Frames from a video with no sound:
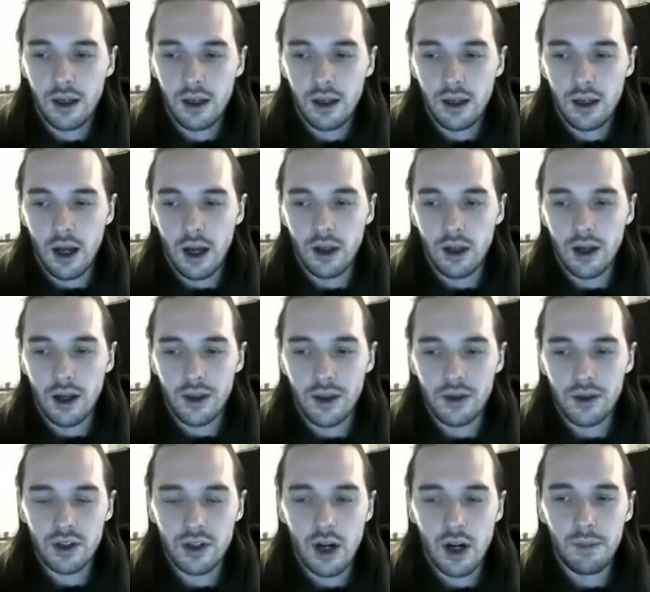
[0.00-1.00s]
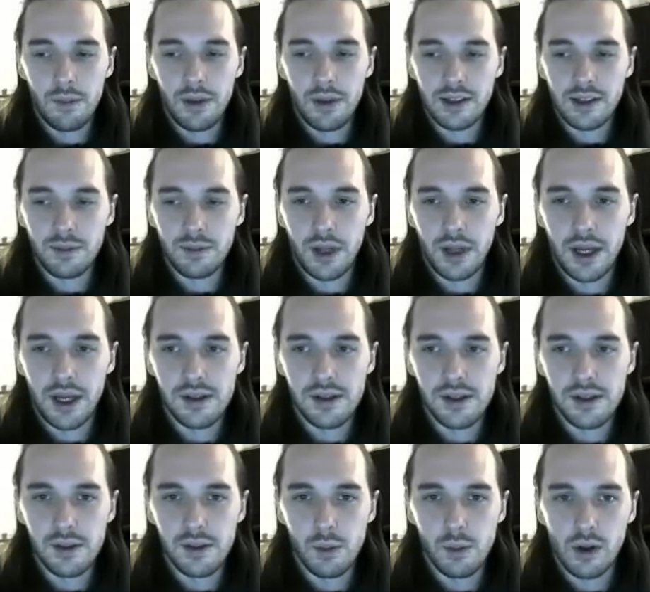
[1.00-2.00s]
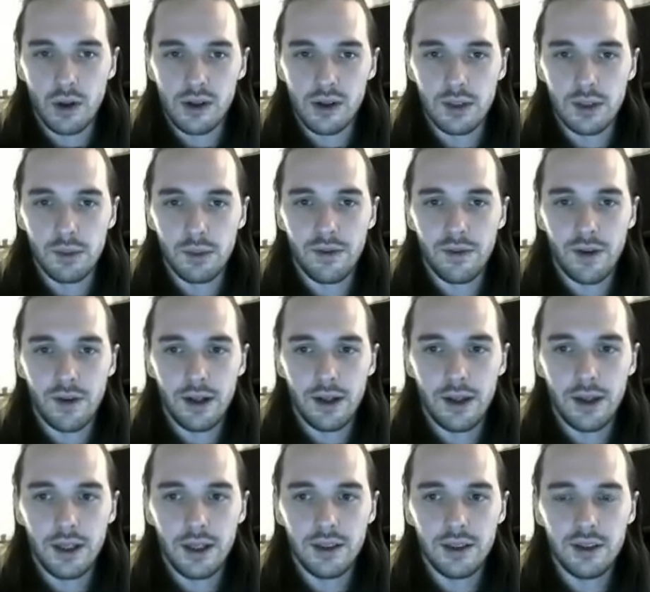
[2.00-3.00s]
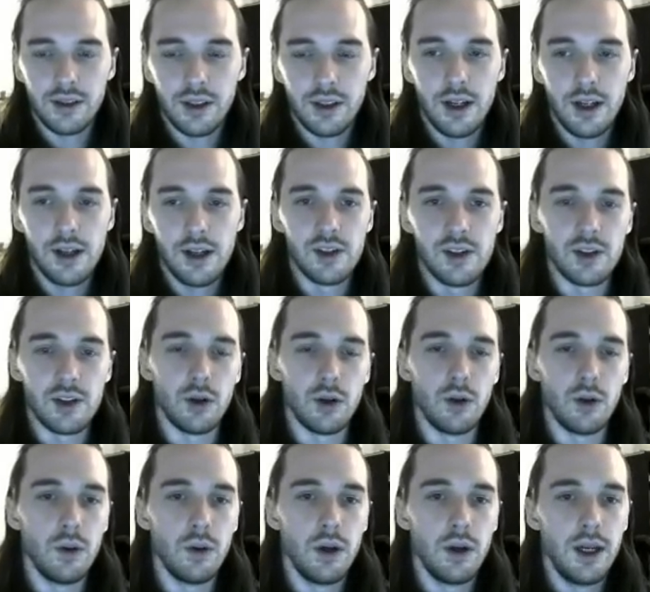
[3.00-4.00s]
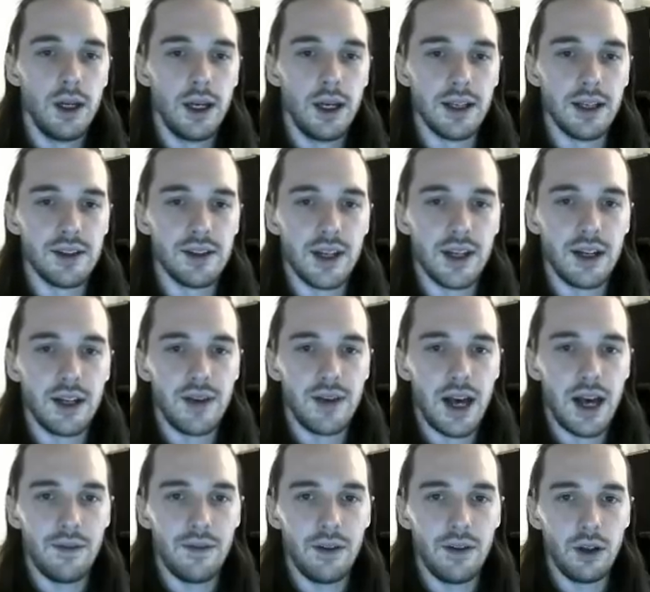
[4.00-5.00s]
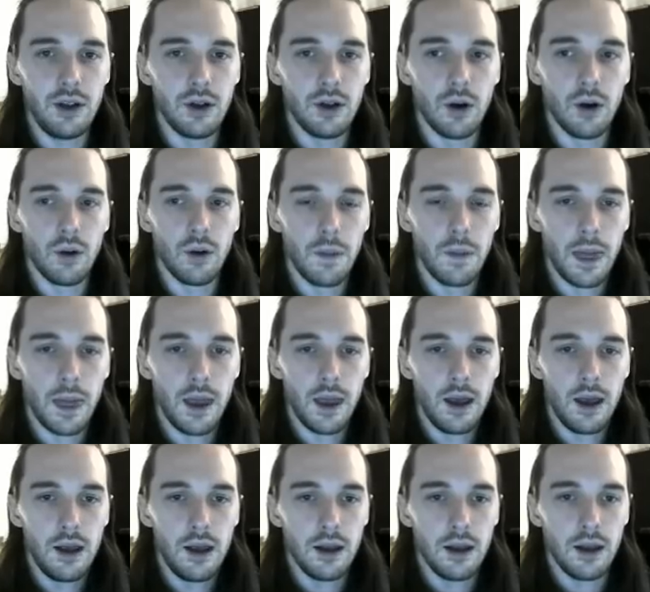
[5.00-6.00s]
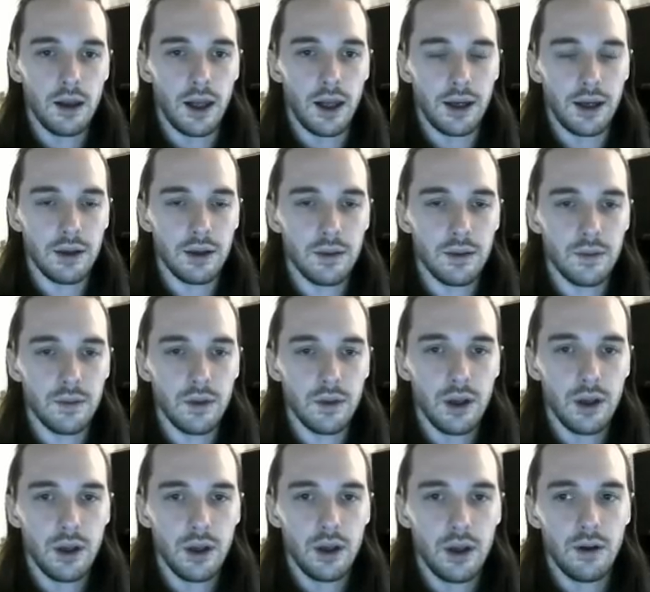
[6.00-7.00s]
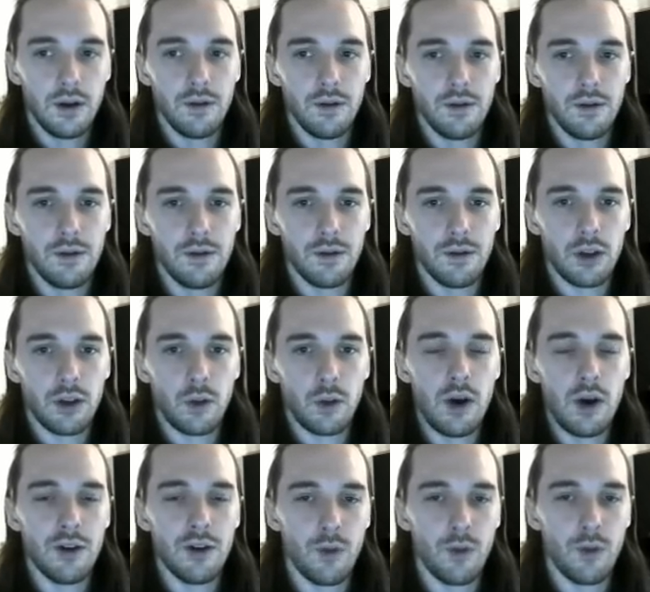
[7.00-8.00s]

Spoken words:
a lot of those complex planes into more simplified things. So instead of having, like 3 or 4